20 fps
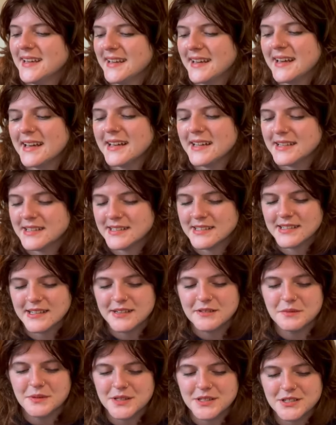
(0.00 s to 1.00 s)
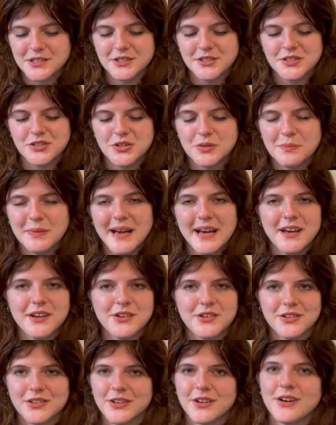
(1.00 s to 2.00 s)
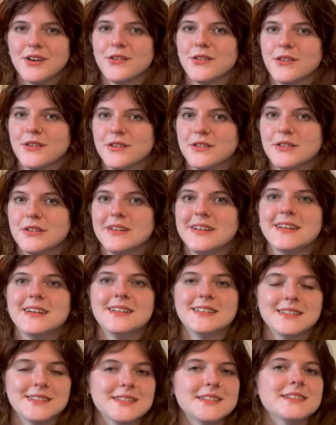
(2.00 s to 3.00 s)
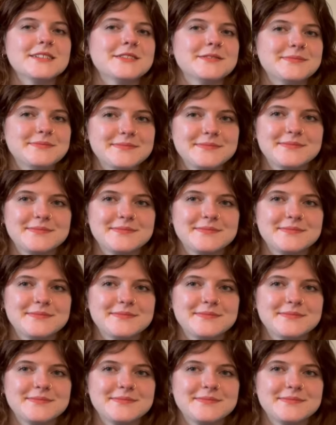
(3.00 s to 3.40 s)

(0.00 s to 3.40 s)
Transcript: and none were due to the pattern at all though. So